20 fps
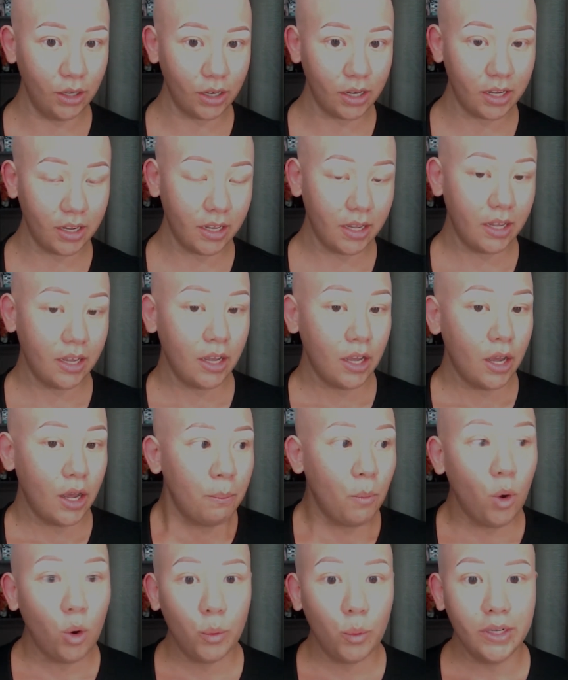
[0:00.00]
look
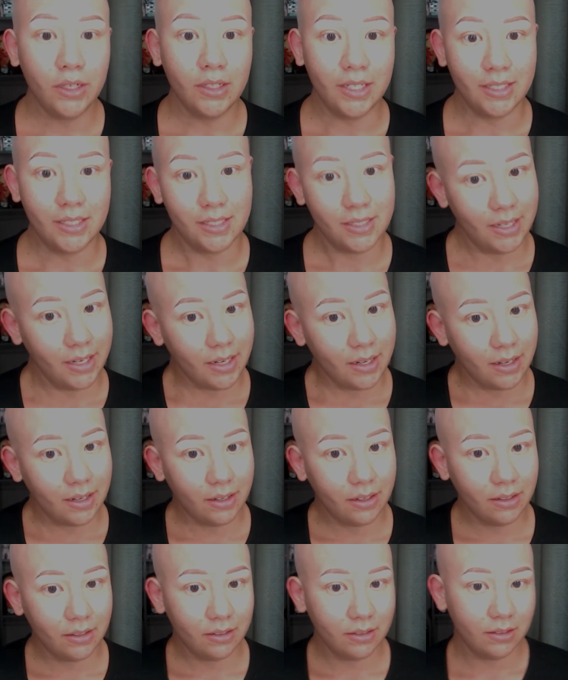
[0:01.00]
more
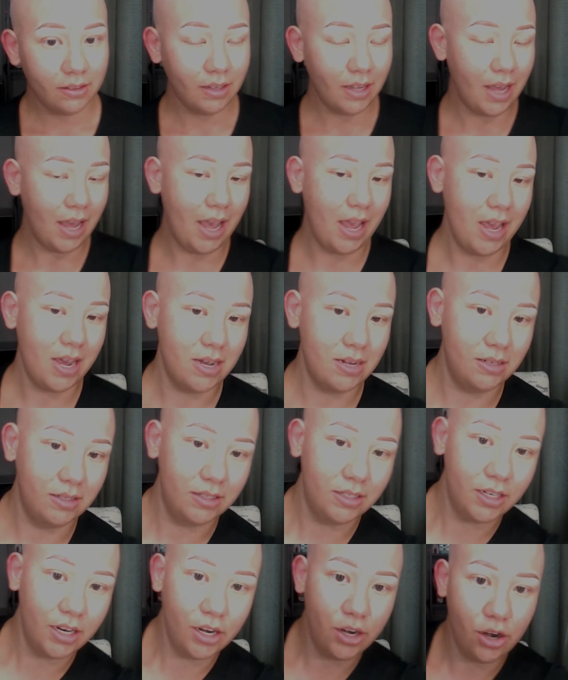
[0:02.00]
realistic
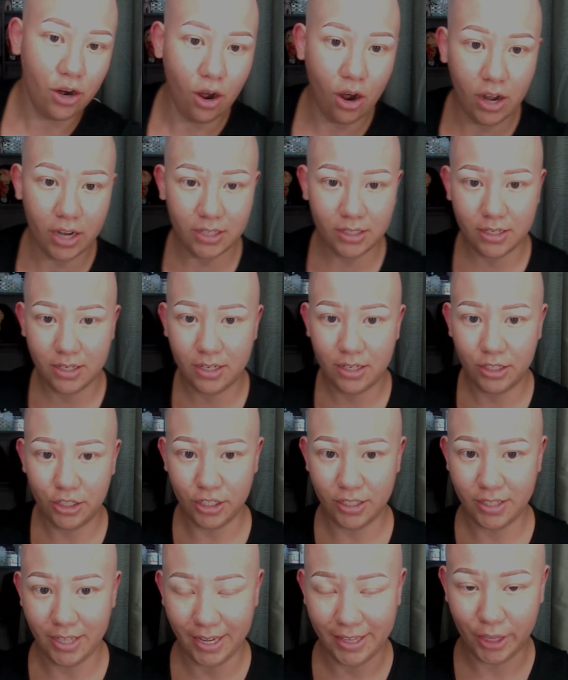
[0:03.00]
and not
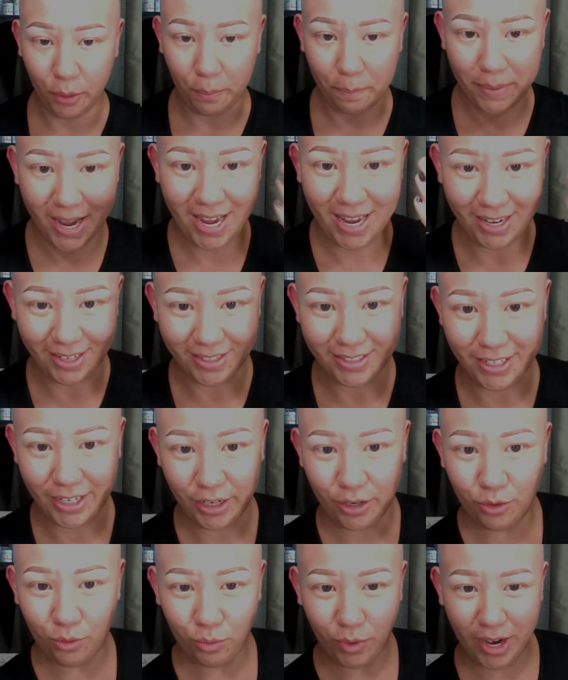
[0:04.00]
just like they're
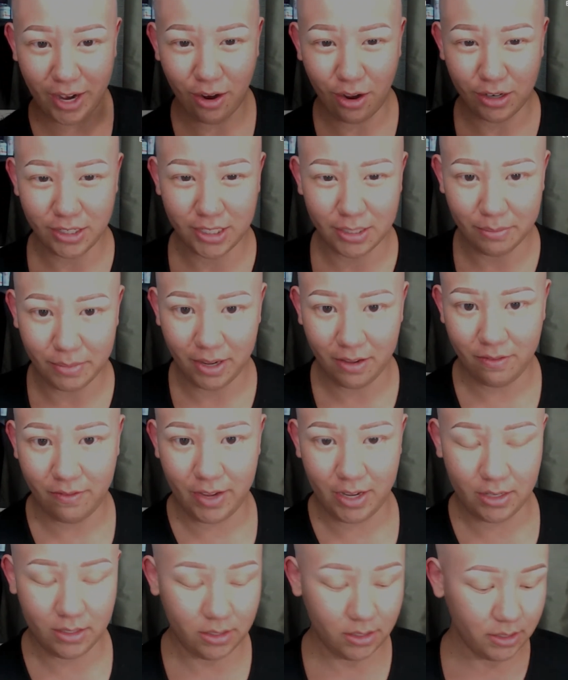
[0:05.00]
painted right onto my
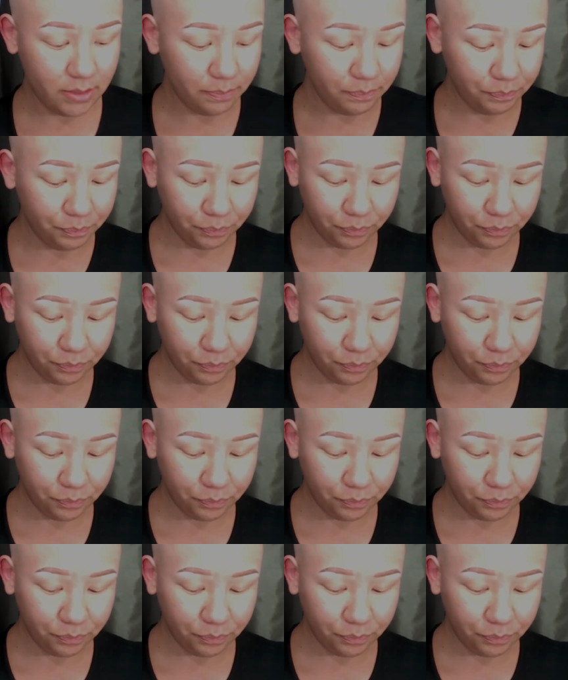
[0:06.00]
face.